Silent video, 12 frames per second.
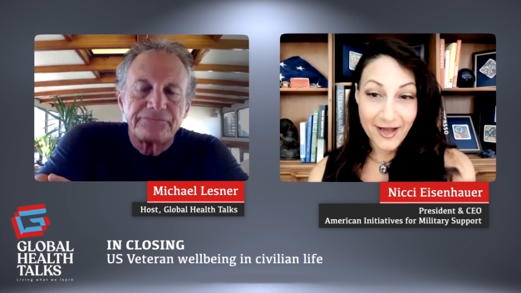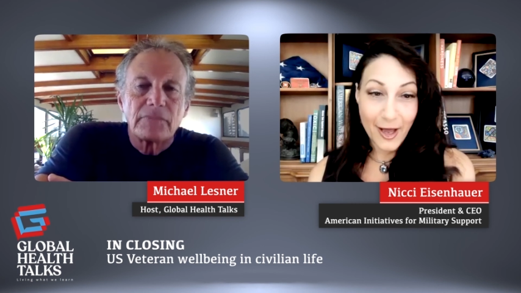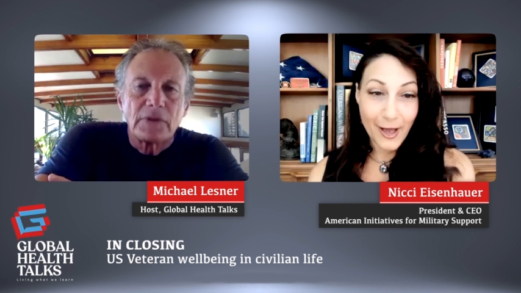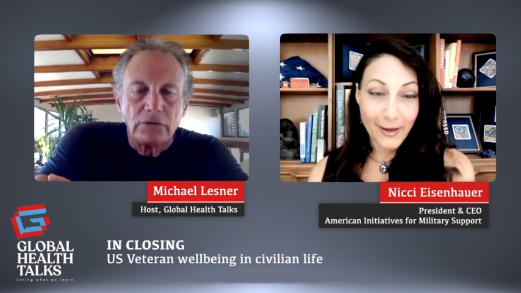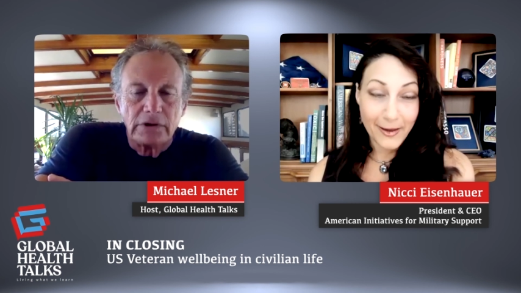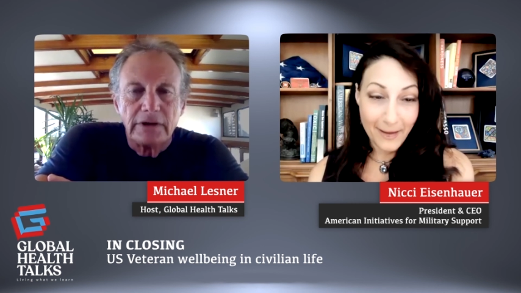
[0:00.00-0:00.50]

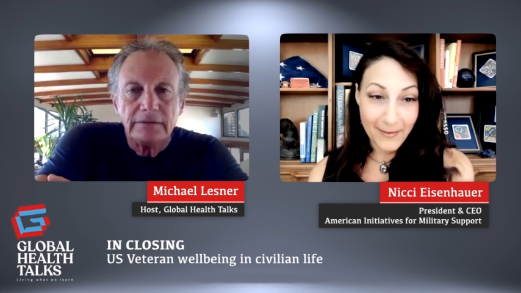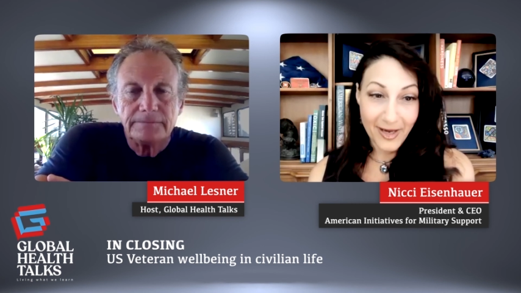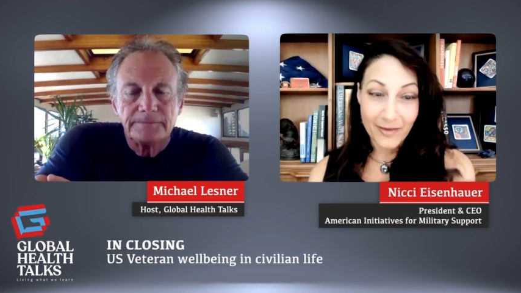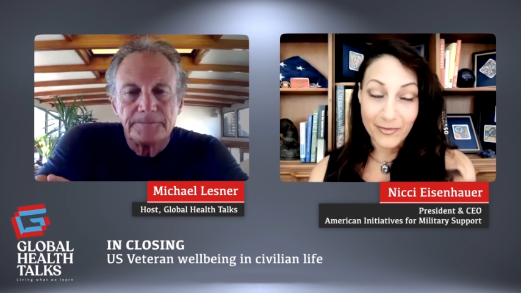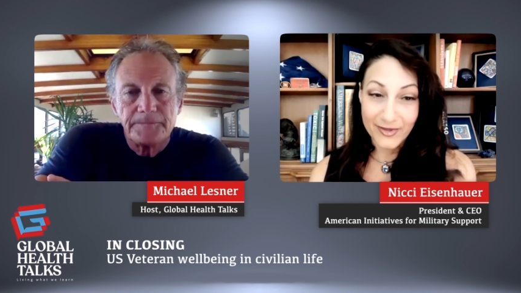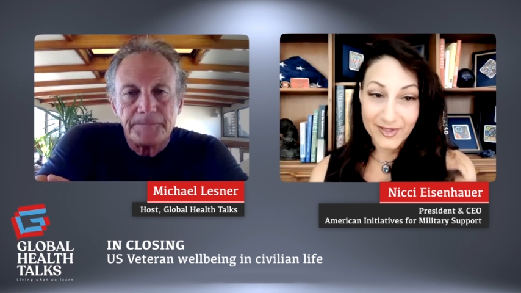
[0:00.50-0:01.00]
Speaker 1: uh,
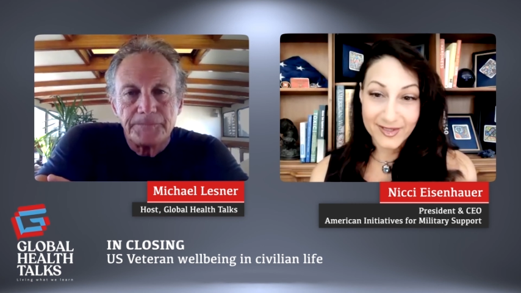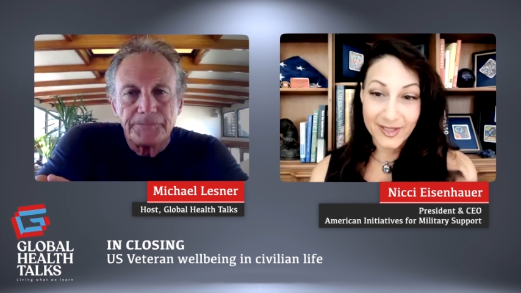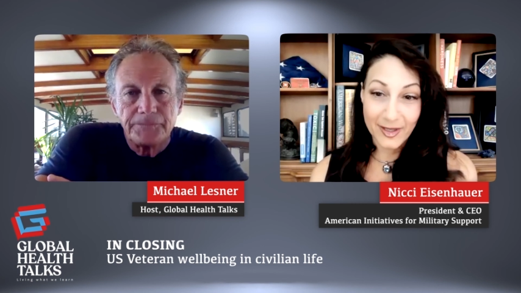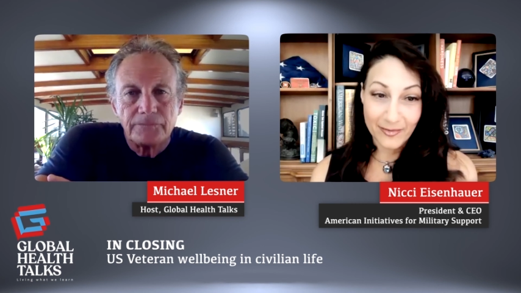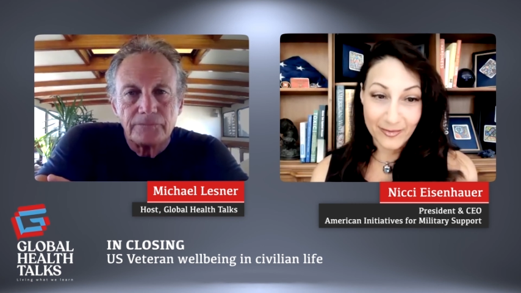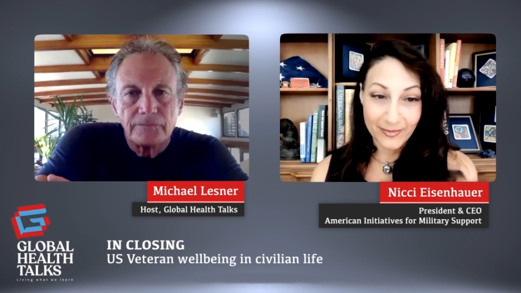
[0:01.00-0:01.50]
coming up with
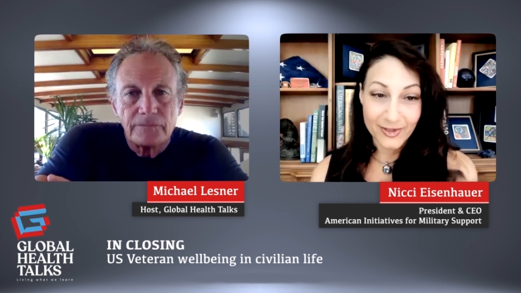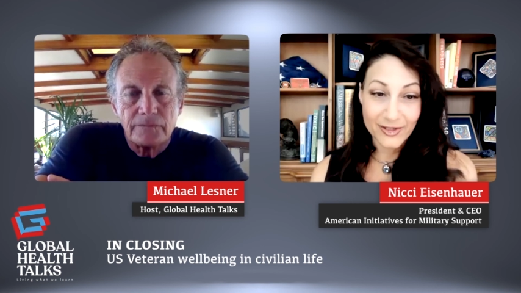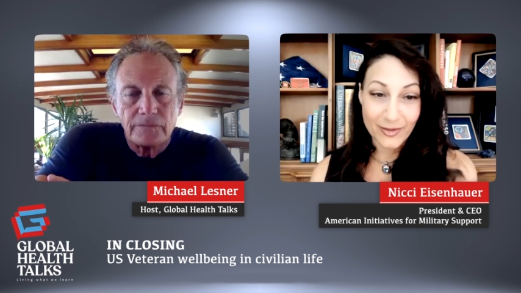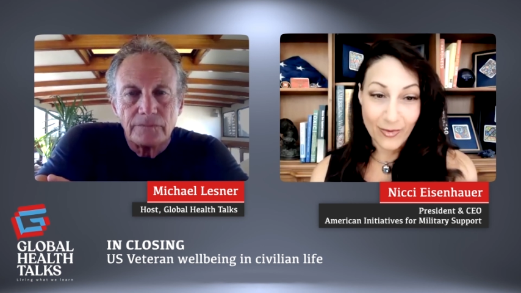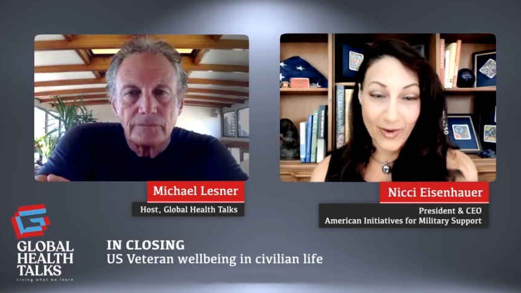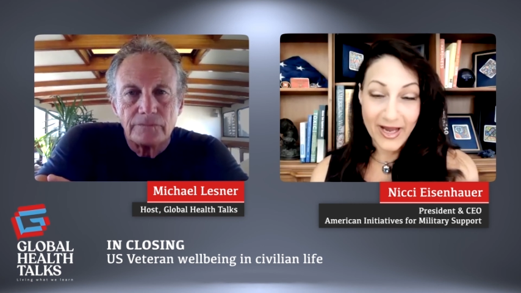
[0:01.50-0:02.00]
some
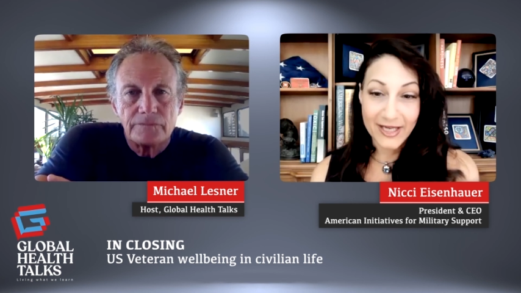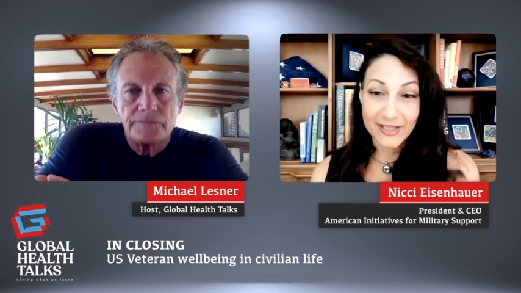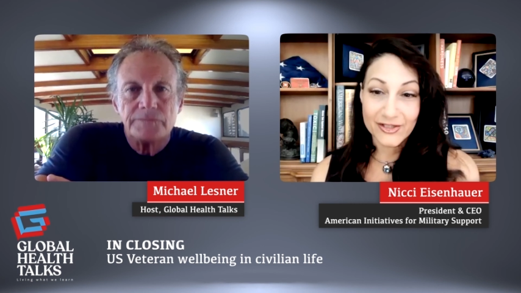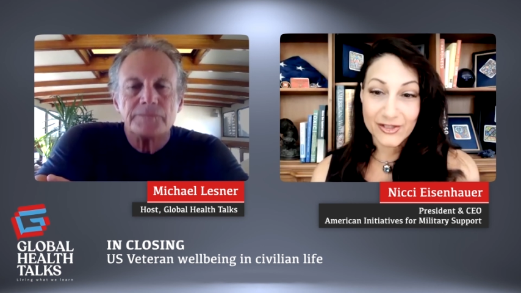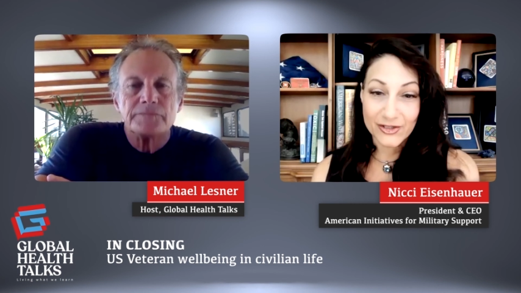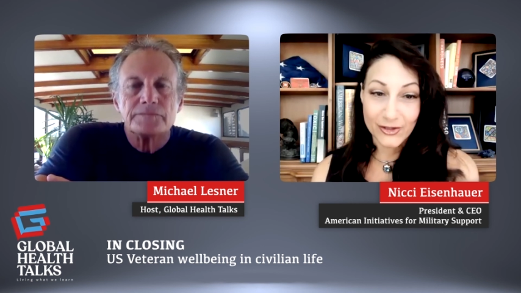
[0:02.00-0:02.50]
some
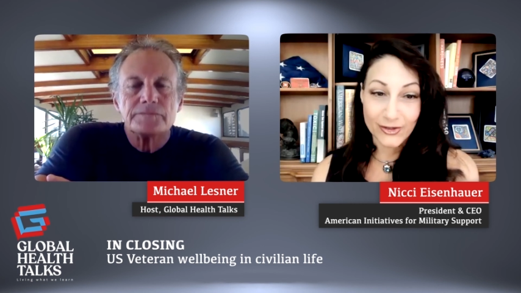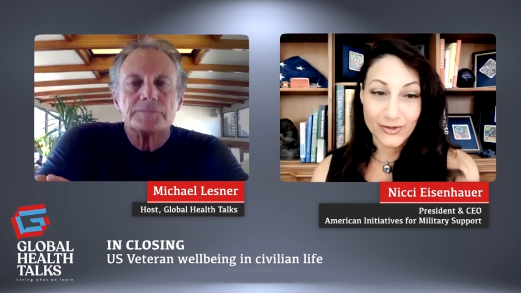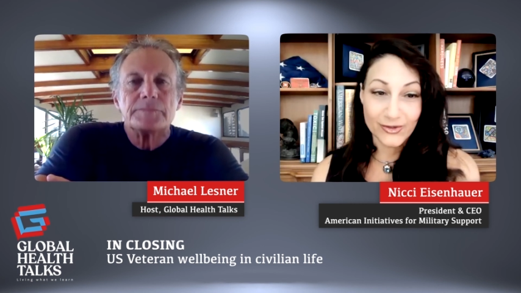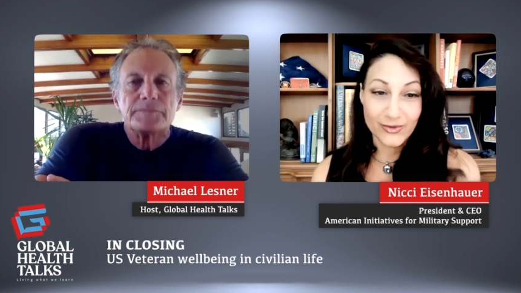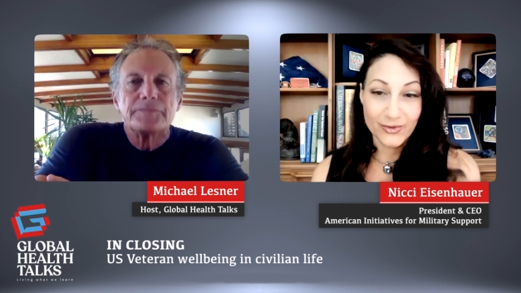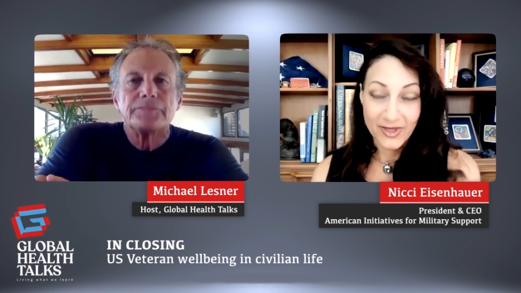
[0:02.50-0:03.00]
ways
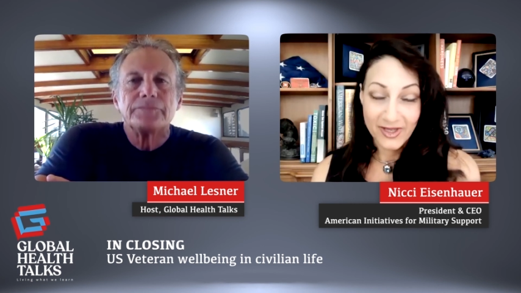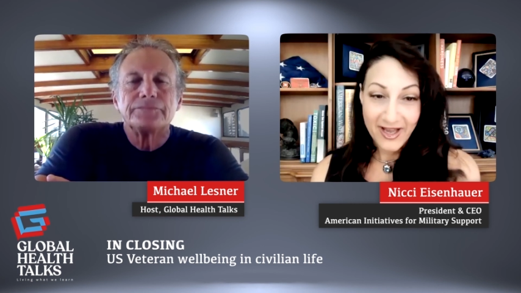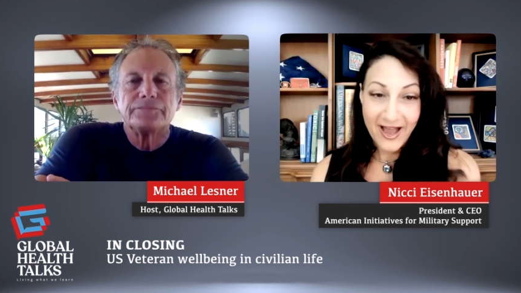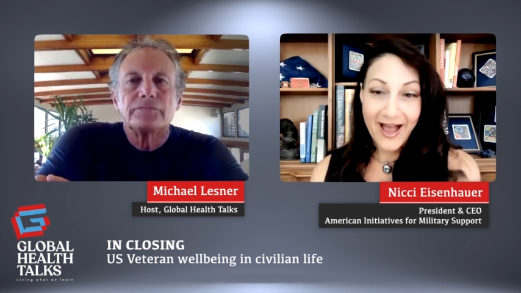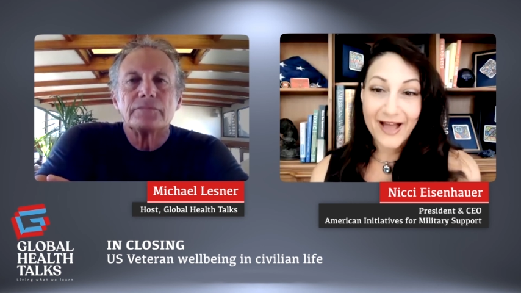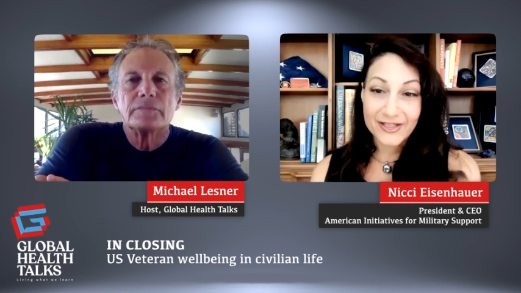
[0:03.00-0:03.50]
to
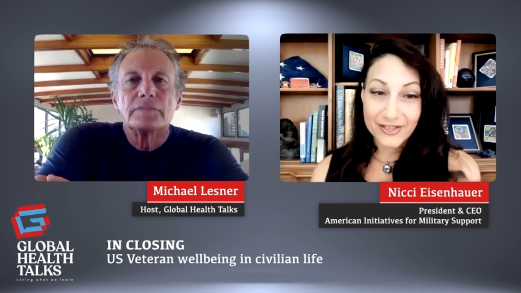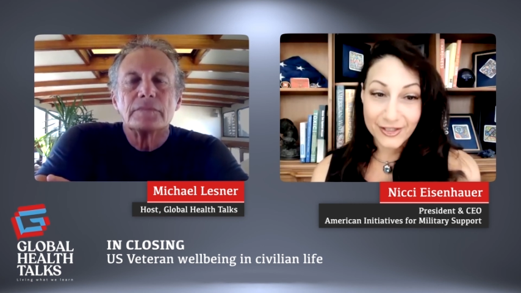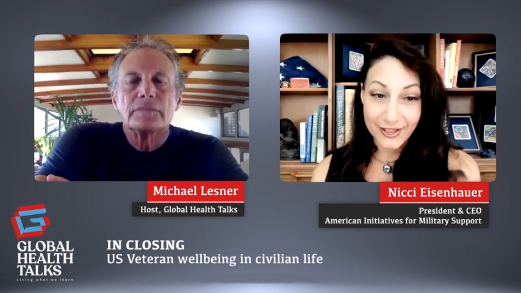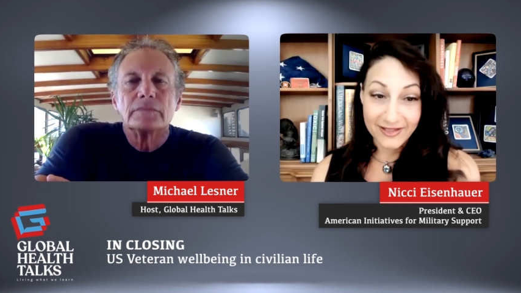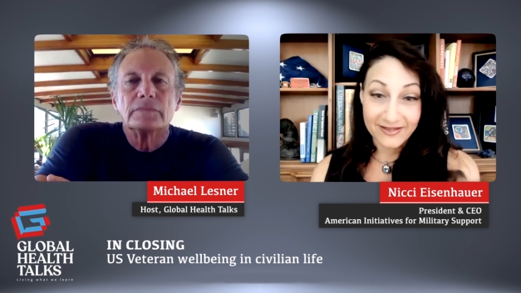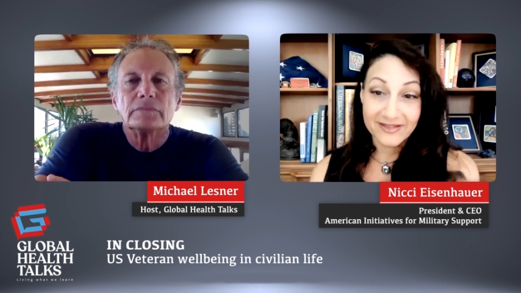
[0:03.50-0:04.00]

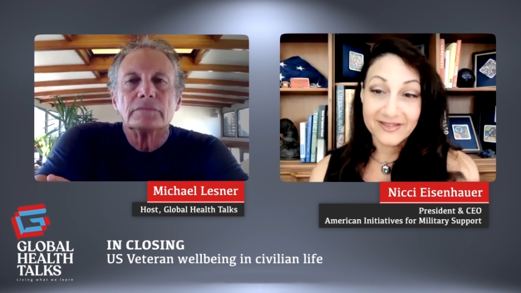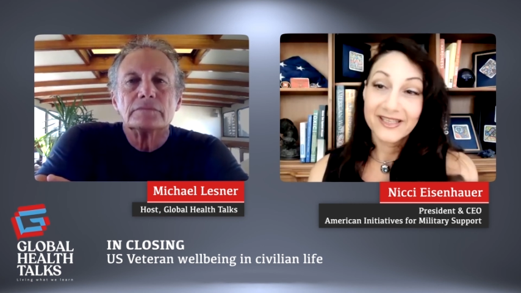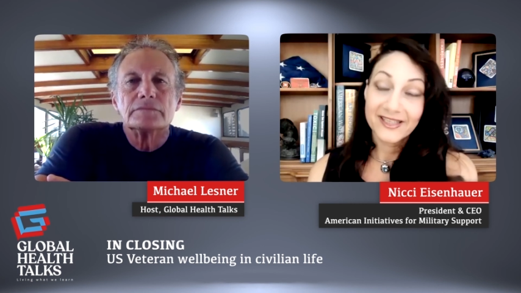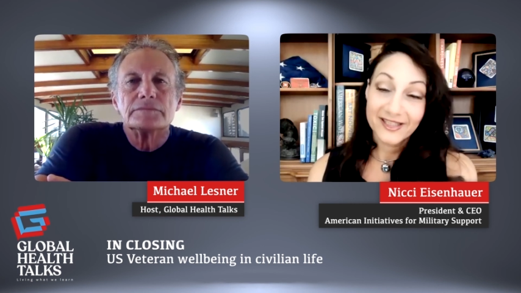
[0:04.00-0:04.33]
actually